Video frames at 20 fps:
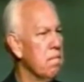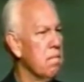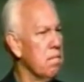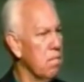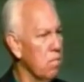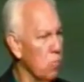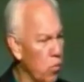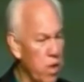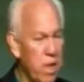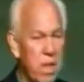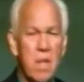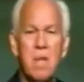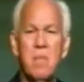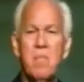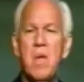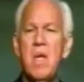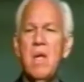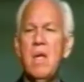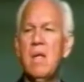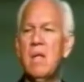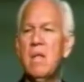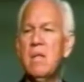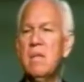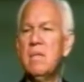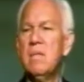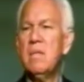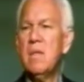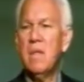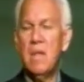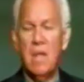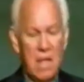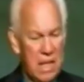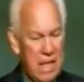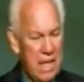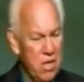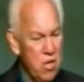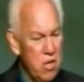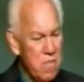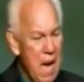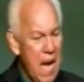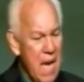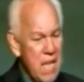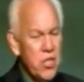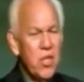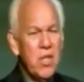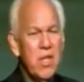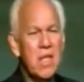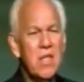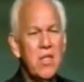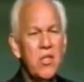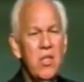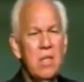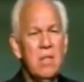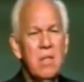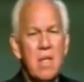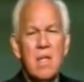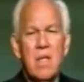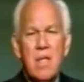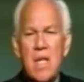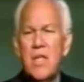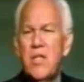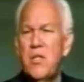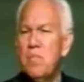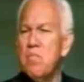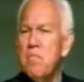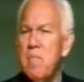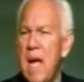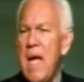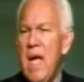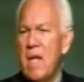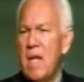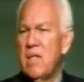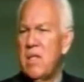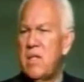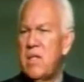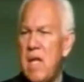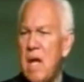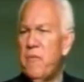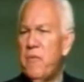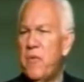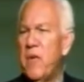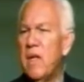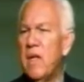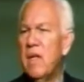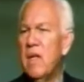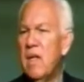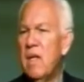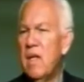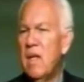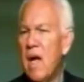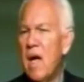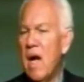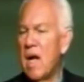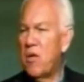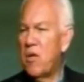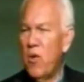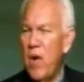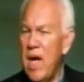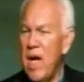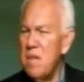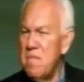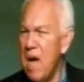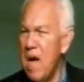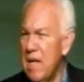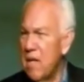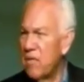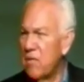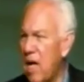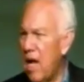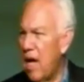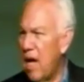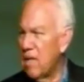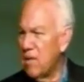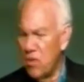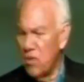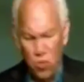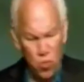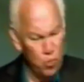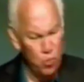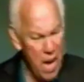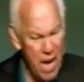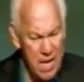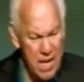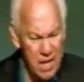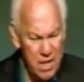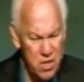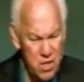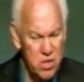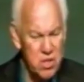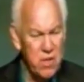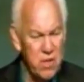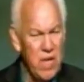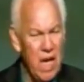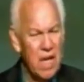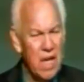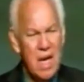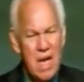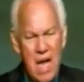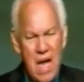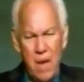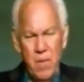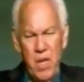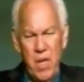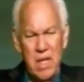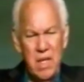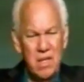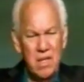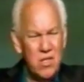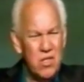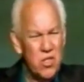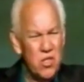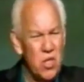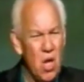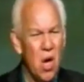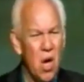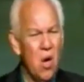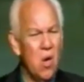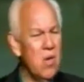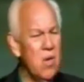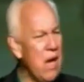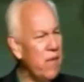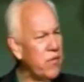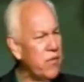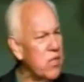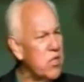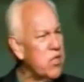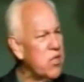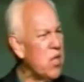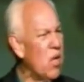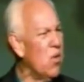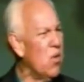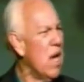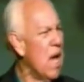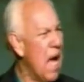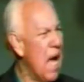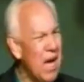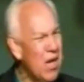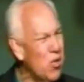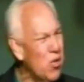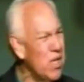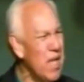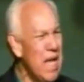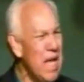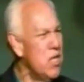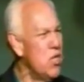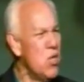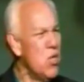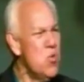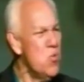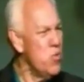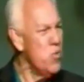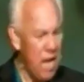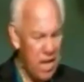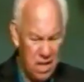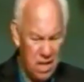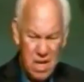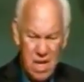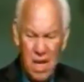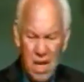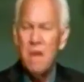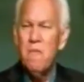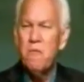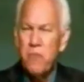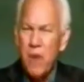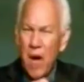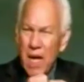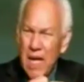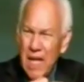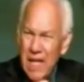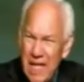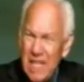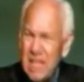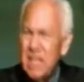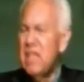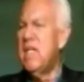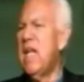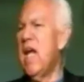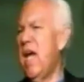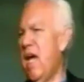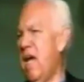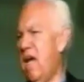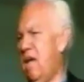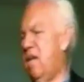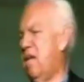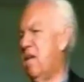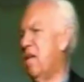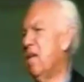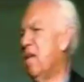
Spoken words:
We're going to make it. Can you imagine this man, Stephen, a great man of God, mightily used of God. I mean, stone after stone. How could they do that? And finally, he's dead.